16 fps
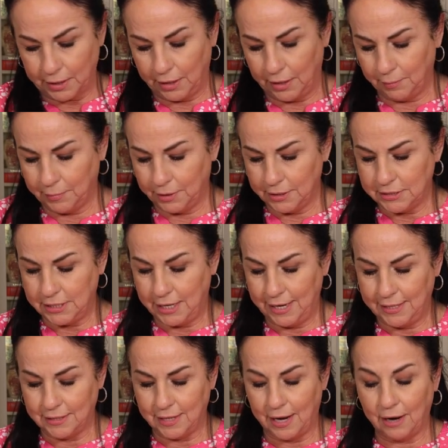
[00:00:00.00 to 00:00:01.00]
And I'm gonna
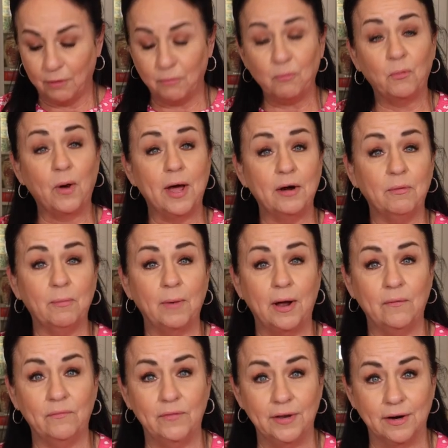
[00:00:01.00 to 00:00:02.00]
take that right
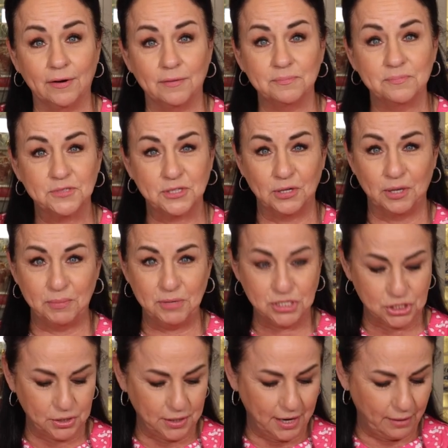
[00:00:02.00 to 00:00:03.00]
around there. So let me
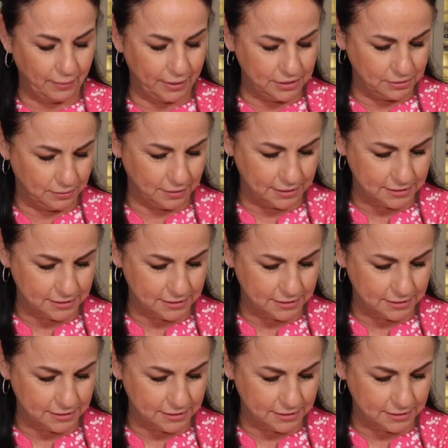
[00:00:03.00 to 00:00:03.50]
show you how I do